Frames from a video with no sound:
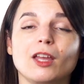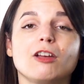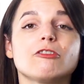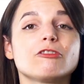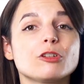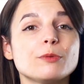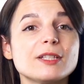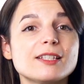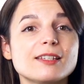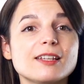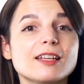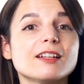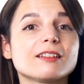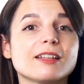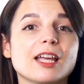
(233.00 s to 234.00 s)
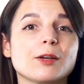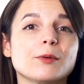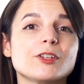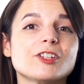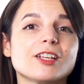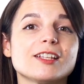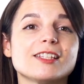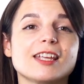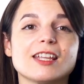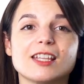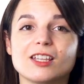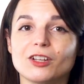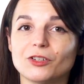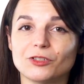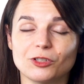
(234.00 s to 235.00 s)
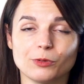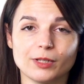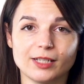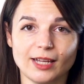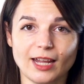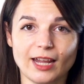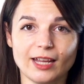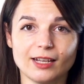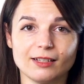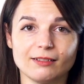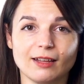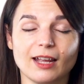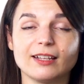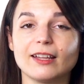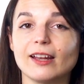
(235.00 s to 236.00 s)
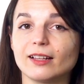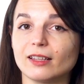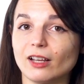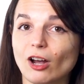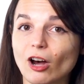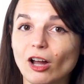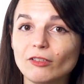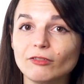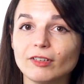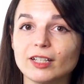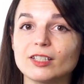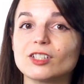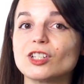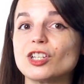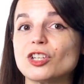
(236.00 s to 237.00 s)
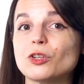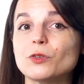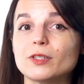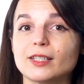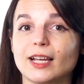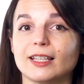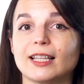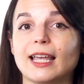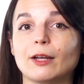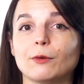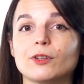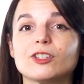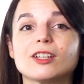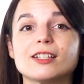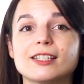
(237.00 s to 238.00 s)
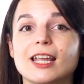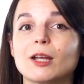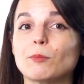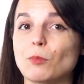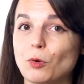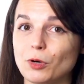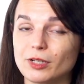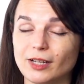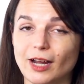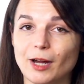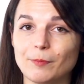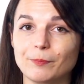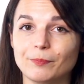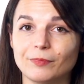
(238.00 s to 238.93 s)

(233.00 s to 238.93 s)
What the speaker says: Fluency in a language can take years to attain, and getting the confidence to use that language can take more time.